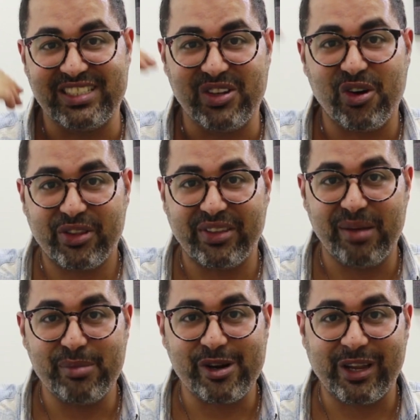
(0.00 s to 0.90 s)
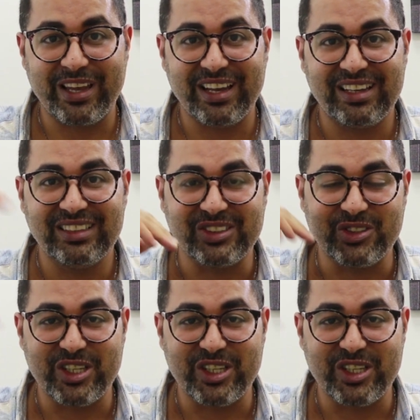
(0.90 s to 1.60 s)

in North America,